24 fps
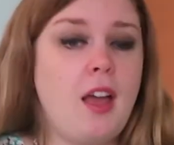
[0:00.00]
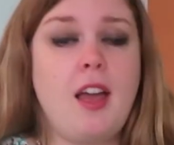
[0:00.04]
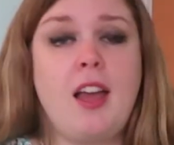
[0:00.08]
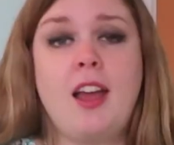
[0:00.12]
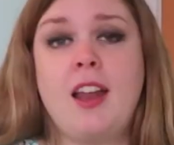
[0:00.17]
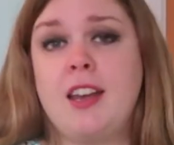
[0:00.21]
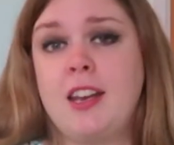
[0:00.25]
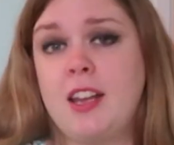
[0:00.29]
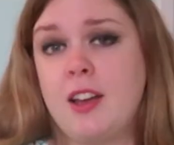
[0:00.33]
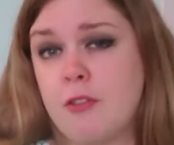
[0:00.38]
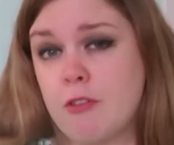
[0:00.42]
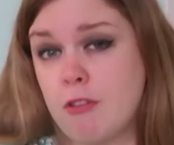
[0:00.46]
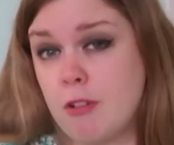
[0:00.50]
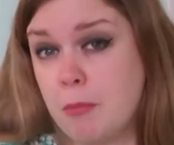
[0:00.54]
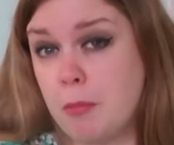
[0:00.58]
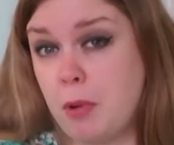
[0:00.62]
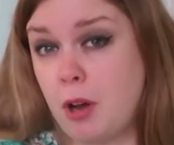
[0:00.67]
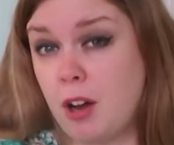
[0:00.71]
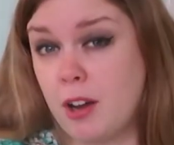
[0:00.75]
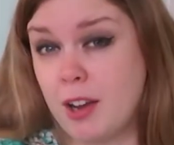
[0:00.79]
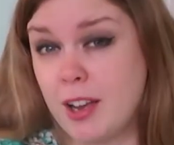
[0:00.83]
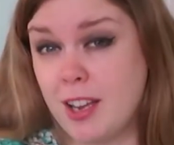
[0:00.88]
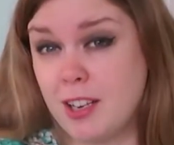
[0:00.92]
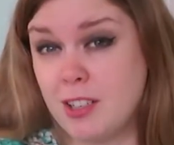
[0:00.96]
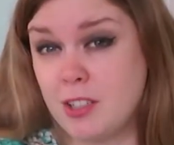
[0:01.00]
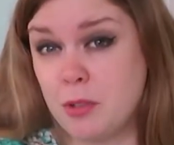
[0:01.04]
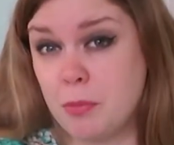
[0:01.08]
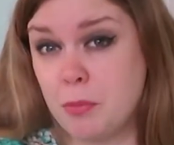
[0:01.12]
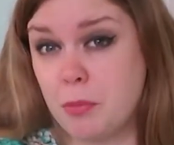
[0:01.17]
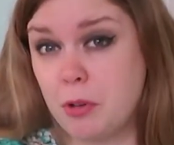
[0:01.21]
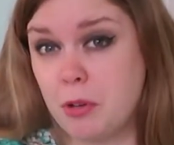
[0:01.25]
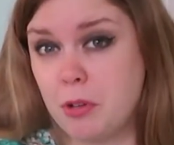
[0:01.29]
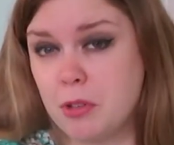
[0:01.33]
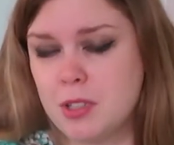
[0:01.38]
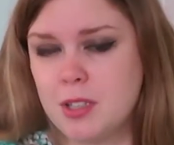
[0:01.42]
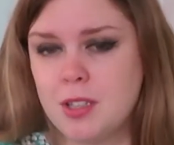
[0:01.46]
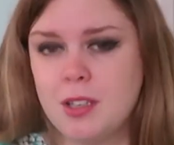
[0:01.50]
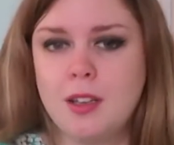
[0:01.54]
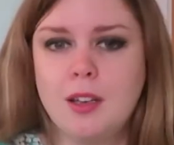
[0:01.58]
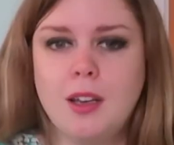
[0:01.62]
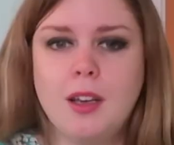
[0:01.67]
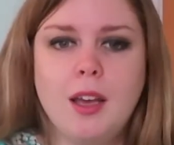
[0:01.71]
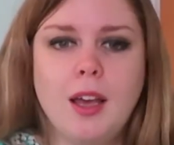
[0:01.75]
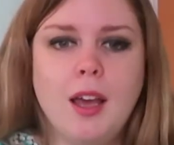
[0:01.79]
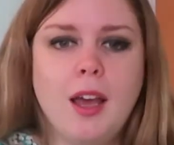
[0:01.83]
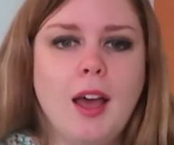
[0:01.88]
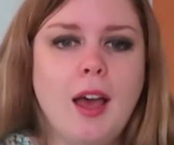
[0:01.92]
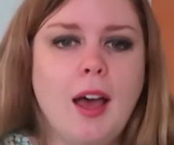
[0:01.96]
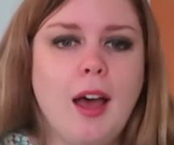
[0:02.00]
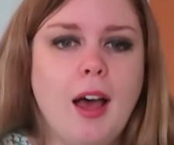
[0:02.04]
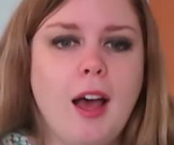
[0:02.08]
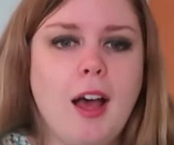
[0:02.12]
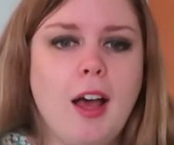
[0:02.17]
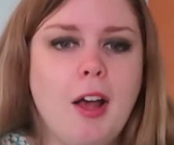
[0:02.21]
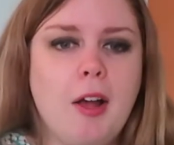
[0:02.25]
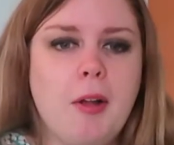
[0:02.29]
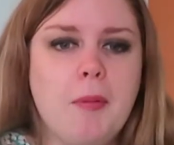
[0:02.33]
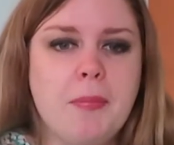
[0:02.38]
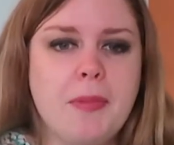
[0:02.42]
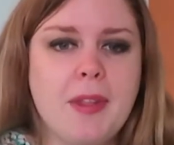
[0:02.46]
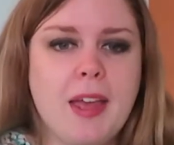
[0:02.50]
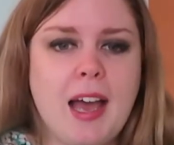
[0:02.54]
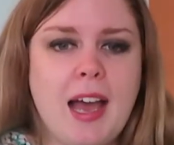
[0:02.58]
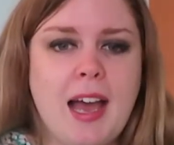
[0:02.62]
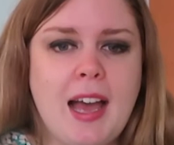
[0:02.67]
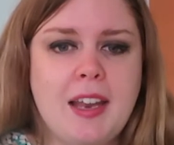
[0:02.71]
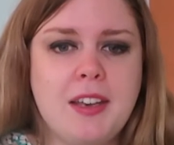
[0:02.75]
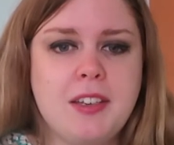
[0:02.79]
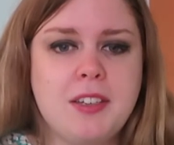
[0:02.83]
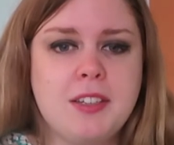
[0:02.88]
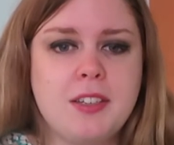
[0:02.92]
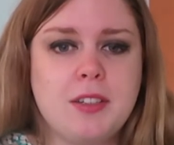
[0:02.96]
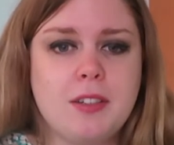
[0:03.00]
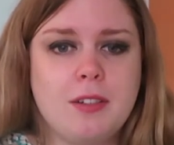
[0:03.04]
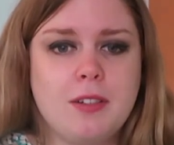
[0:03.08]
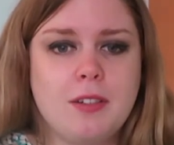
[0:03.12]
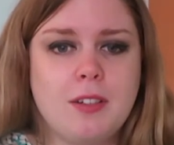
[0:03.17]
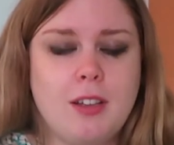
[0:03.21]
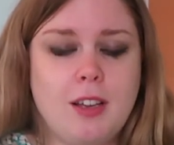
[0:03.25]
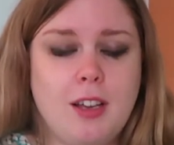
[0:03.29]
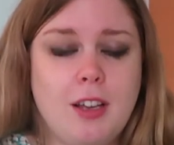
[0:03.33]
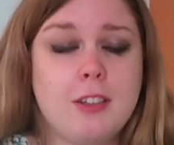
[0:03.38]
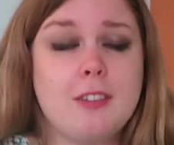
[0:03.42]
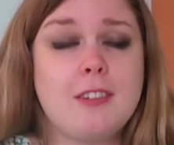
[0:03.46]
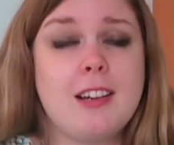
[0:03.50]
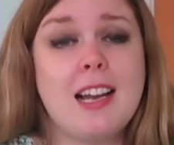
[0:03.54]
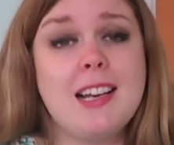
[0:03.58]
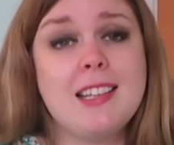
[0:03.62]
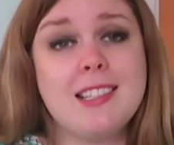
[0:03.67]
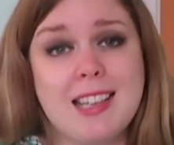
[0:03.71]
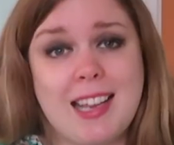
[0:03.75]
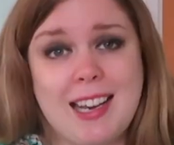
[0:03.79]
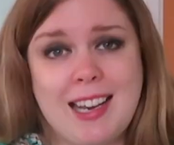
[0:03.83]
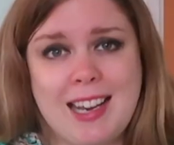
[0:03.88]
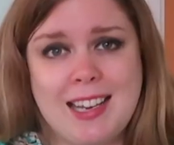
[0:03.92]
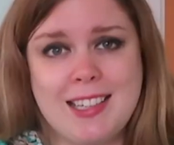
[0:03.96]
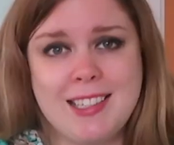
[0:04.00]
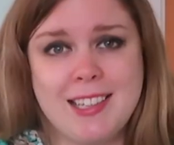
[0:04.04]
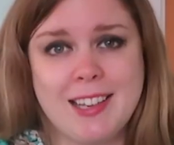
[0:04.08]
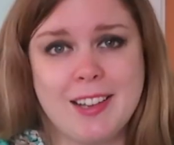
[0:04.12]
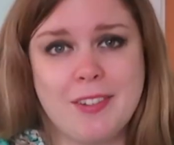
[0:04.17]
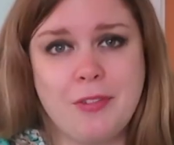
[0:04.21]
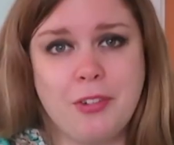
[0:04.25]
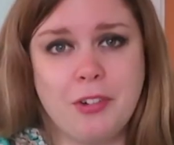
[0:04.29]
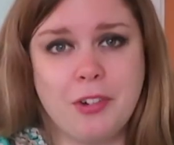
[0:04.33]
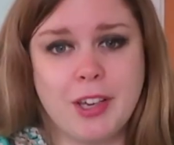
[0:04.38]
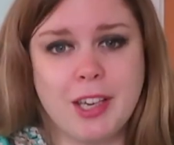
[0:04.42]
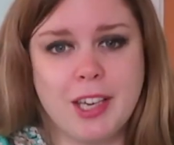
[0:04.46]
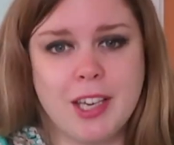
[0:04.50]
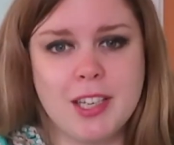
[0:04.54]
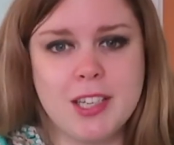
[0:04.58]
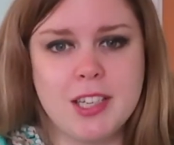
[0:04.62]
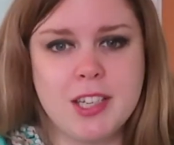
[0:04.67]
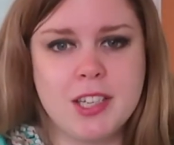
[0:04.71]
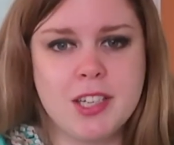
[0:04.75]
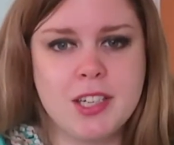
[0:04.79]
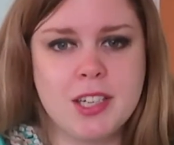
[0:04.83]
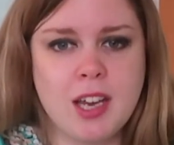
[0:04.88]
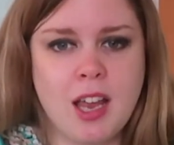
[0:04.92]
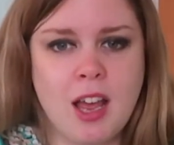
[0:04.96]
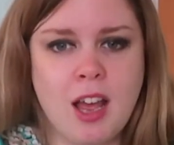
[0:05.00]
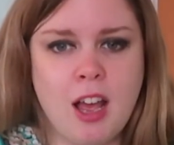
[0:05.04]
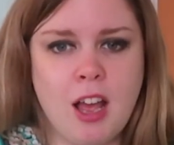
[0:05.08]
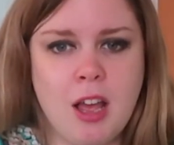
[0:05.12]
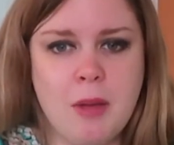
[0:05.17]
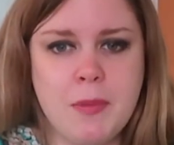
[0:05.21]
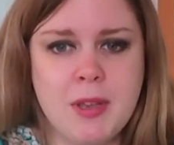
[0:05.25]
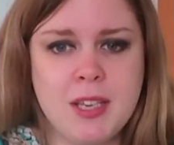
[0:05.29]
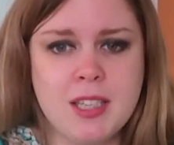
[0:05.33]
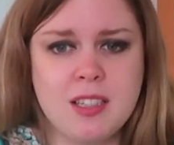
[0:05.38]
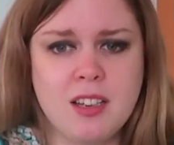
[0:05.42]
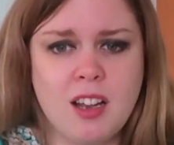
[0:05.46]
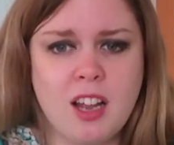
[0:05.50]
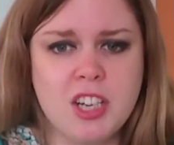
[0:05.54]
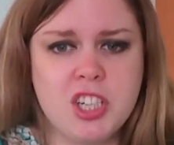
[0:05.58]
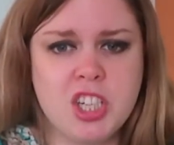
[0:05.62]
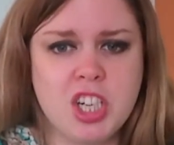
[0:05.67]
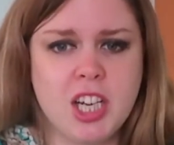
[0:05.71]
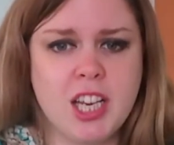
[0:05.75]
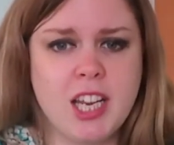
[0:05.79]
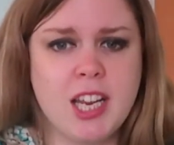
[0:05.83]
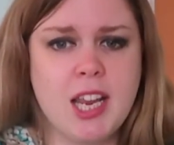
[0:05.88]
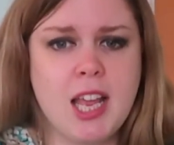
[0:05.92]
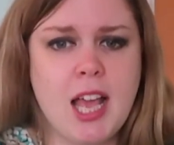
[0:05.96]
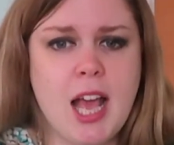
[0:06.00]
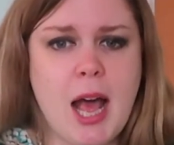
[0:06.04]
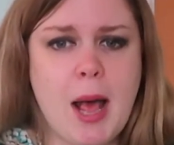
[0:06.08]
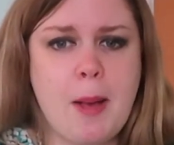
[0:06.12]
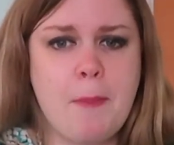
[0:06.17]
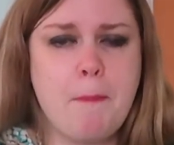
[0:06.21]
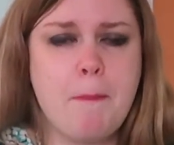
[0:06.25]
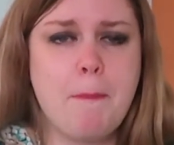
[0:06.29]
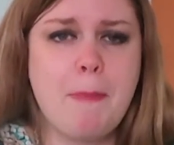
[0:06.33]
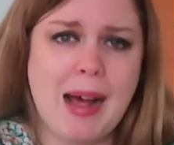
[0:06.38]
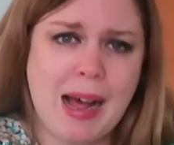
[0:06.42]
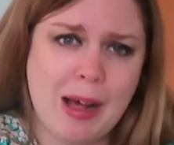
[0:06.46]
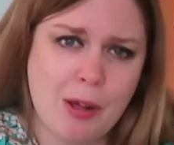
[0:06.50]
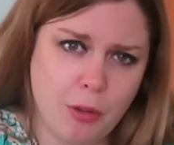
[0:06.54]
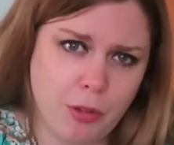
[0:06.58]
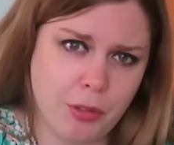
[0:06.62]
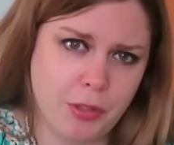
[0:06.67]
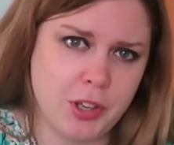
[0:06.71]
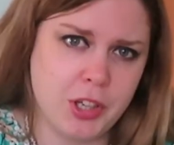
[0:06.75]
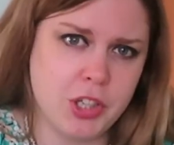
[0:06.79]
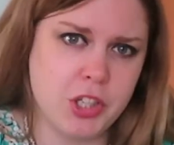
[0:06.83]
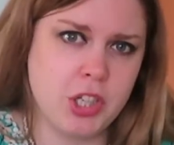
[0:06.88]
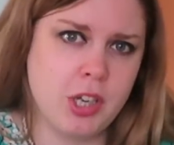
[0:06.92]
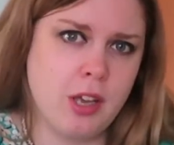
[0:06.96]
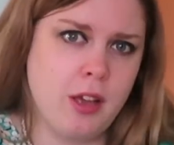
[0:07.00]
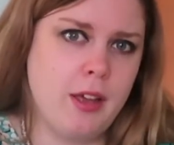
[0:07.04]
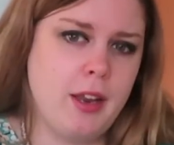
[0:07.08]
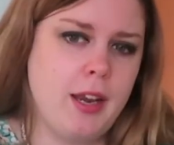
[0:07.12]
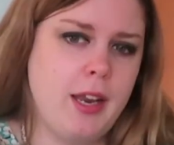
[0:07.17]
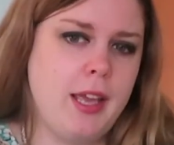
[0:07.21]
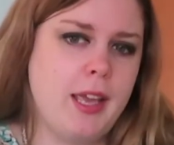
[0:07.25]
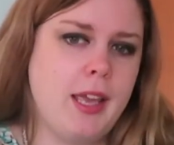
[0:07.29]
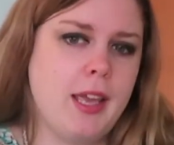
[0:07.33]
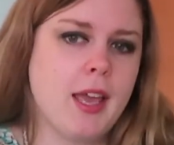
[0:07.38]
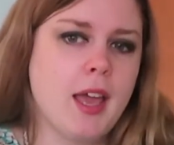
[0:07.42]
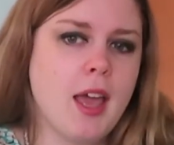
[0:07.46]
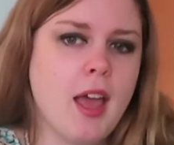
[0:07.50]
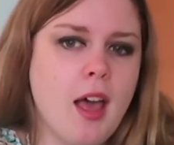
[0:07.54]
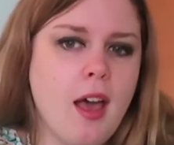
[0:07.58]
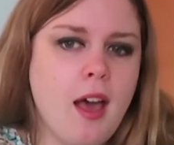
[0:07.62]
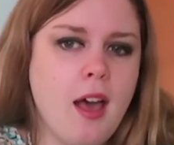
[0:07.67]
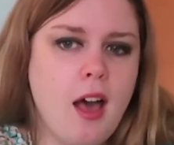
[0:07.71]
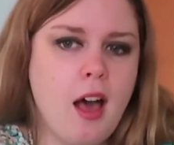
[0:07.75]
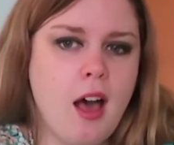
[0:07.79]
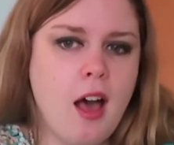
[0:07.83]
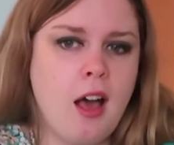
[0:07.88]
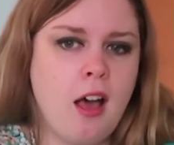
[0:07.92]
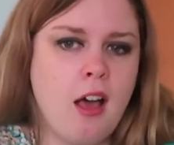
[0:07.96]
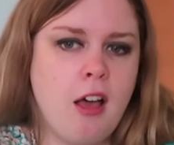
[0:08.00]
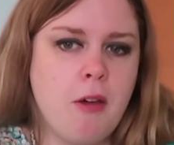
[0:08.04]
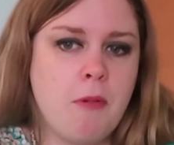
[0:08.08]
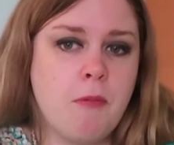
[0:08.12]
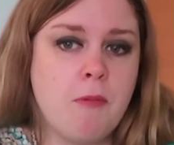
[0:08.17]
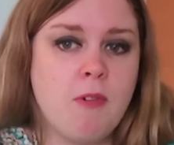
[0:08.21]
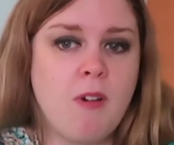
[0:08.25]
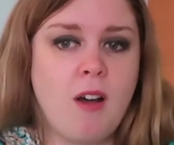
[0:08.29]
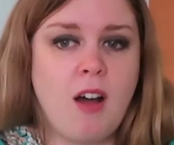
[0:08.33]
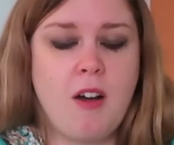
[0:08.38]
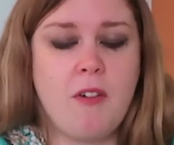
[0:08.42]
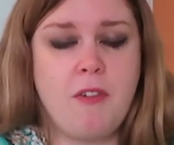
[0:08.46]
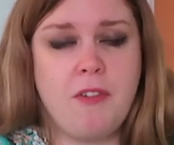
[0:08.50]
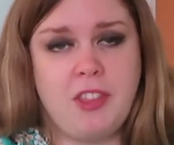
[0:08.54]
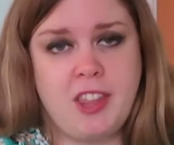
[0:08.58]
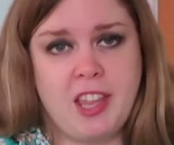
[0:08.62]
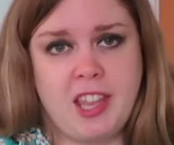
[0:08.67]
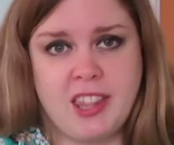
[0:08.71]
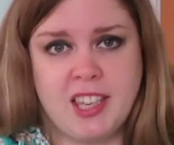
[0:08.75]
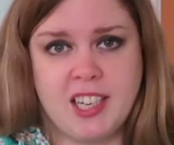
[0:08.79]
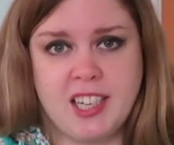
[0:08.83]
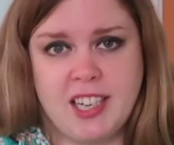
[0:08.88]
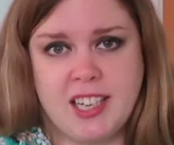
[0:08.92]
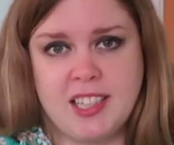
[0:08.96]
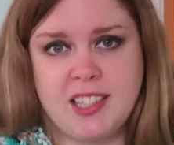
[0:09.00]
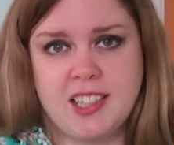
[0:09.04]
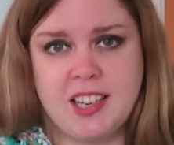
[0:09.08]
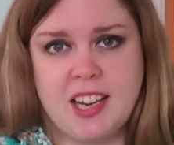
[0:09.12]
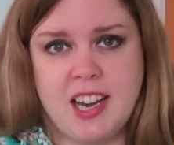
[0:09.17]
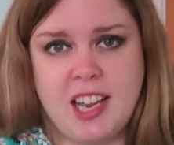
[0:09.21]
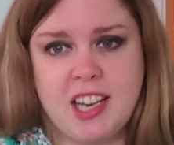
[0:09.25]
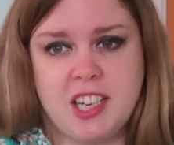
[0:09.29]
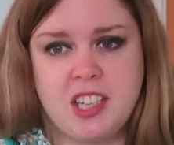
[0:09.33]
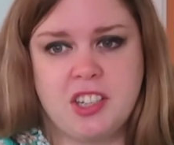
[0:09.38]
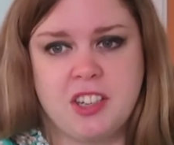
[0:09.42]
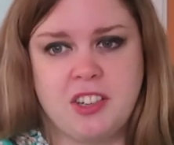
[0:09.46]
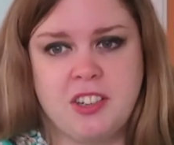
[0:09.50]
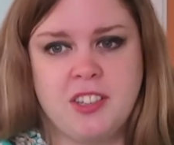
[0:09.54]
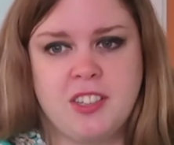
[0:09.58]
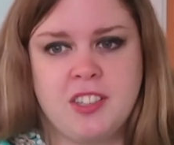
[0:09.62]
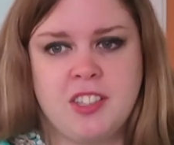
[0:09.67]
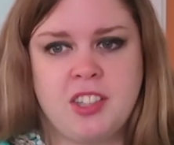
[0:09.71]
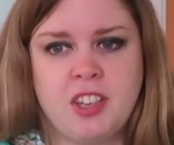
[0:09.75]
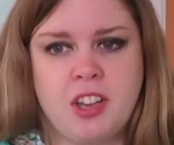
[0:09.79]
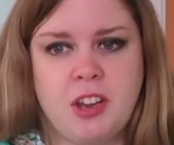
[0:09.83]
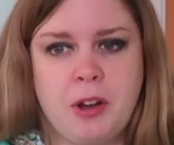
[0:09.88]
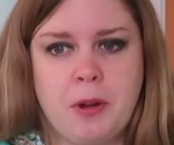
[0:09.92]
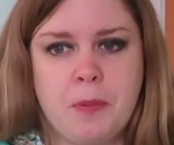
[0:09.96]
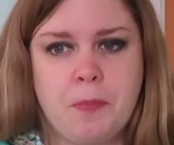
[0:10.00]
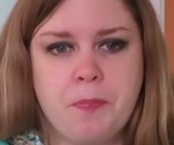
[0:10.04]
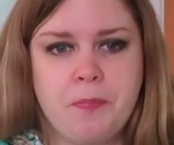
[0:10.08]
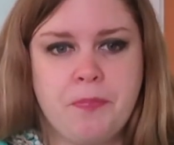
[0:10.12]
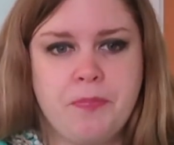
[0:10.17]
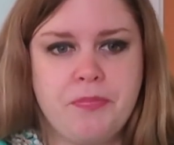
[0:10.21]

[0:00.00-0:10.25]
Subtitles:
any other embarkation port. And a transatlantic voyage is largely about the journey rather than the destination, so